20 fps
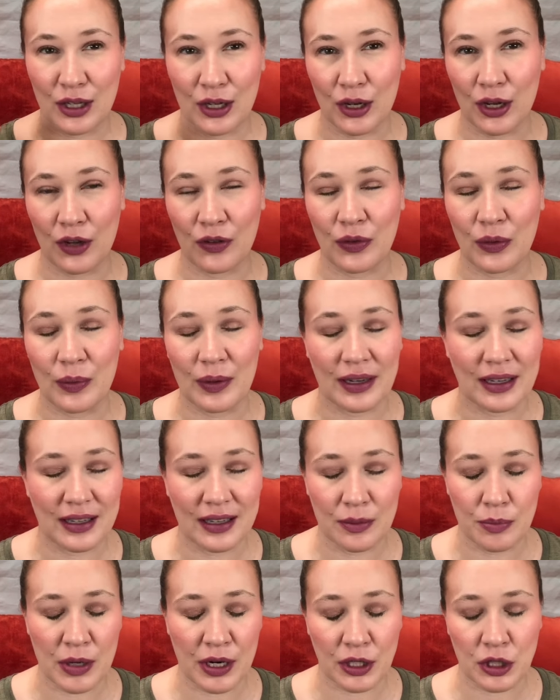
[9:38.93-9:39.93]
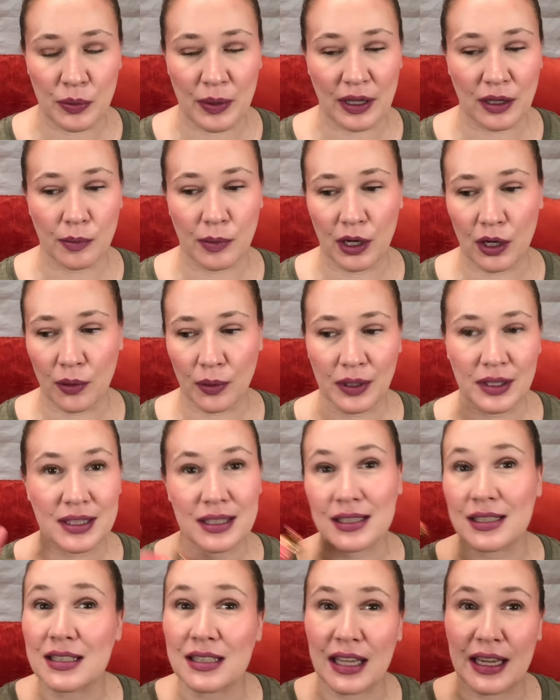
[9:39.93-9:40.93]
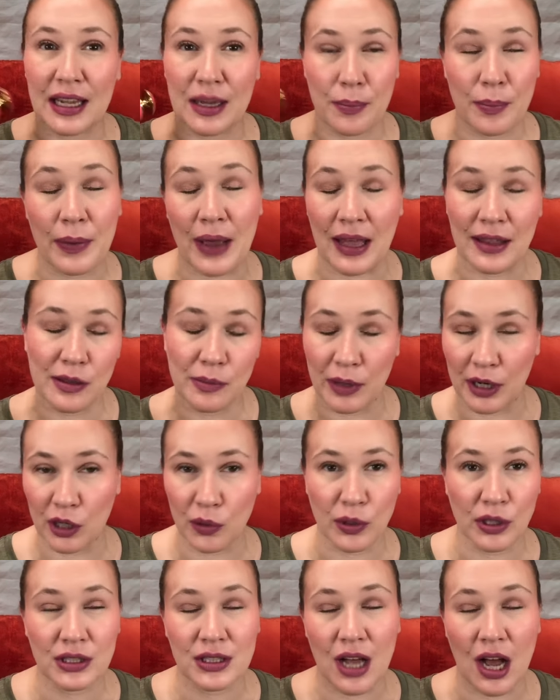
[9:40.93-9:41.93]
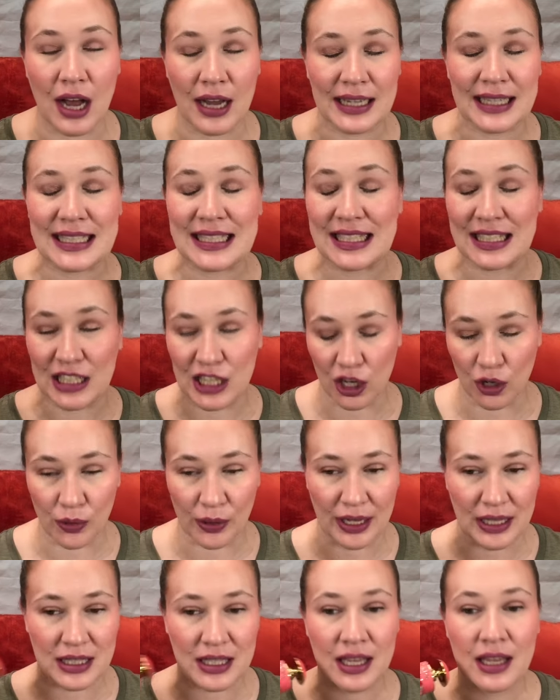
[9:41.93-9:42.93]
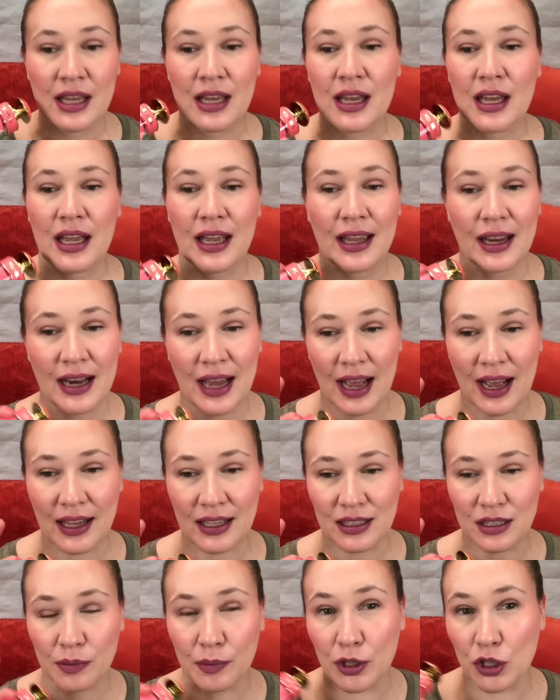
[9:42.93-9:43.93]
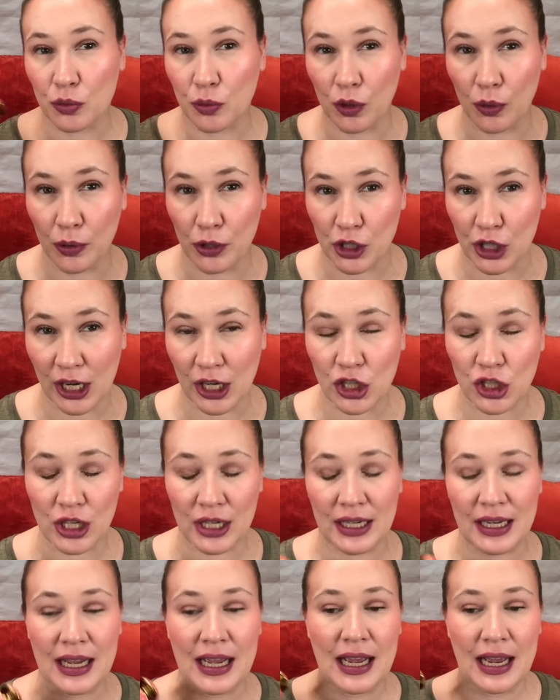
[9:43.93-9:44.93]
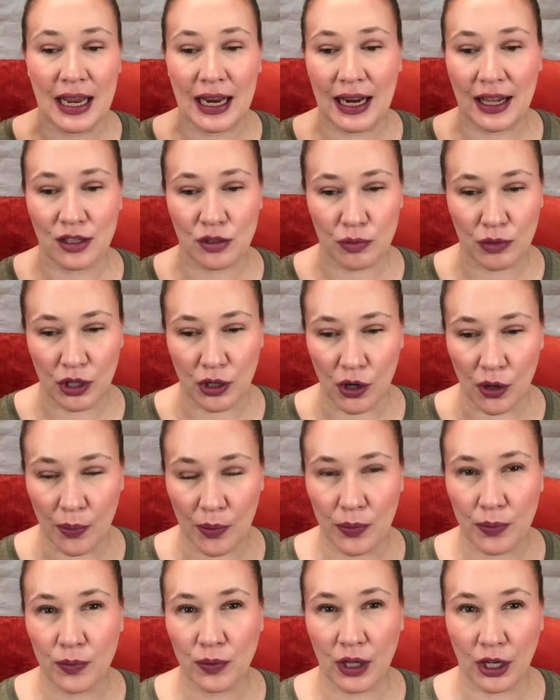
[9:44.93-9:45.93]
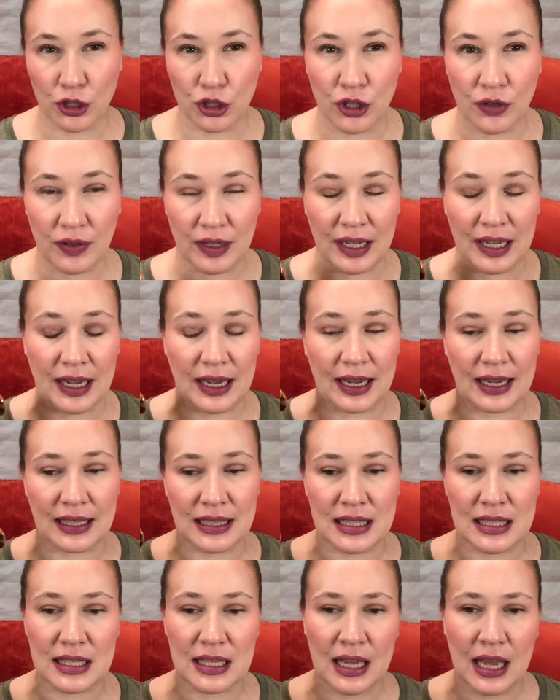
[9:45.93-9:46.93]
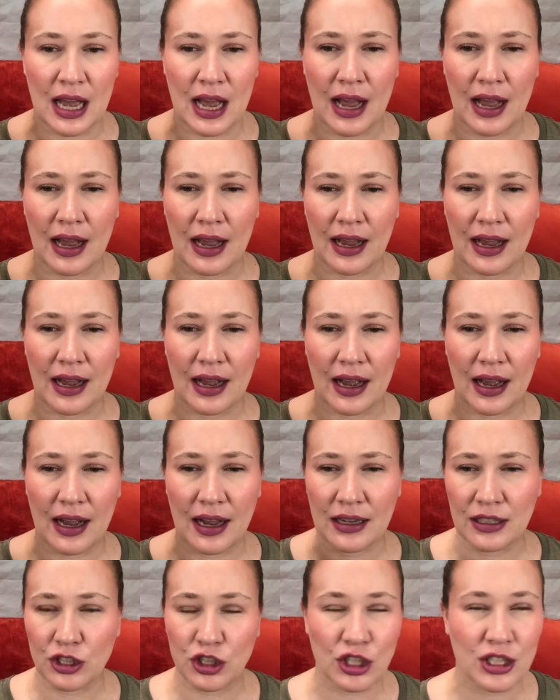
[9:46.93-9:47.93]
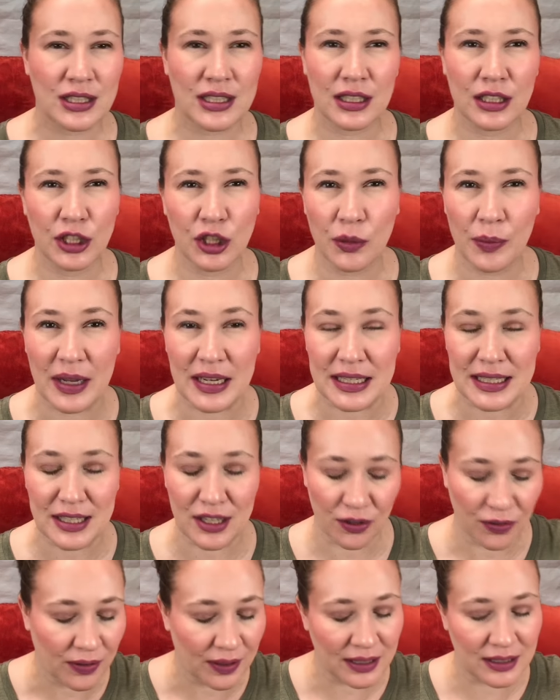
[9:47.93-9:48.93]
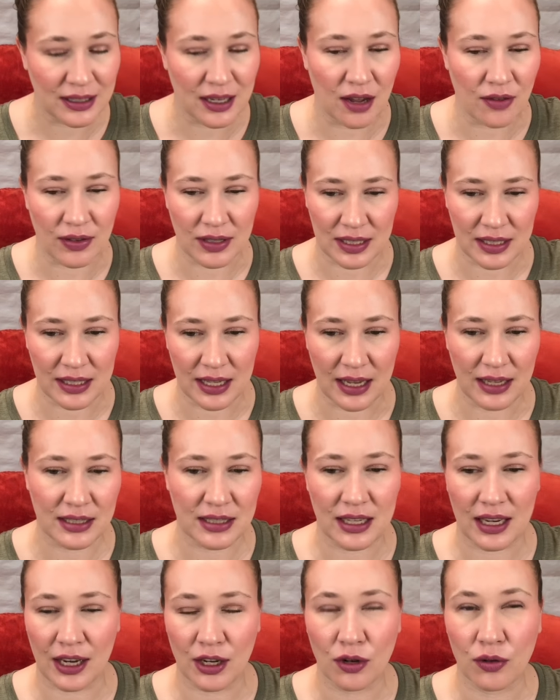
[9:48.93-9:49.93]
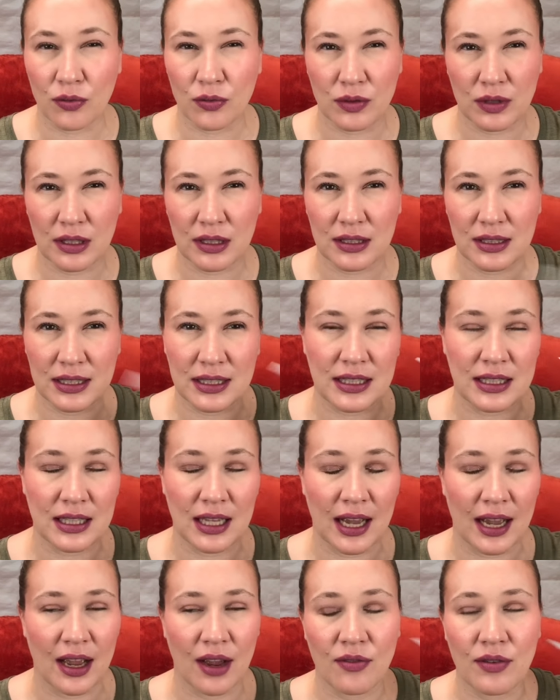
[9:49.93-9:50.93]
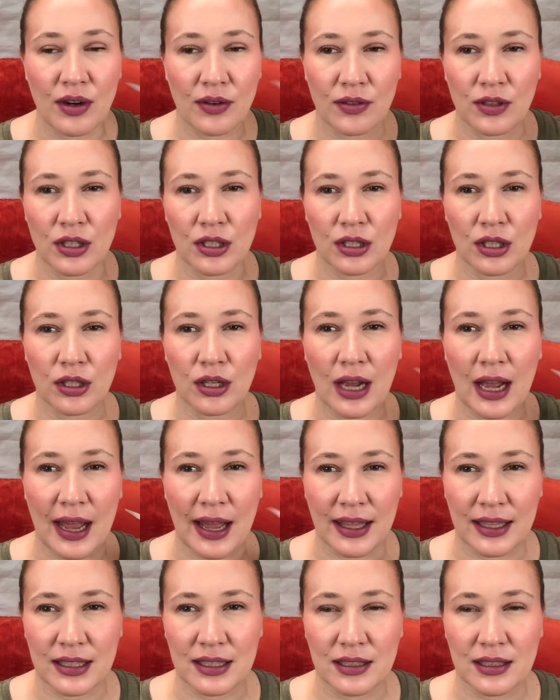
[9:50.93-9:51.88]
if you want to compare it to Bath and Body Works, this is like Bath and Body Works on steroids. It has much more projection, it has more longevity. It's just a little bit different of a scent. I don't I have never ha-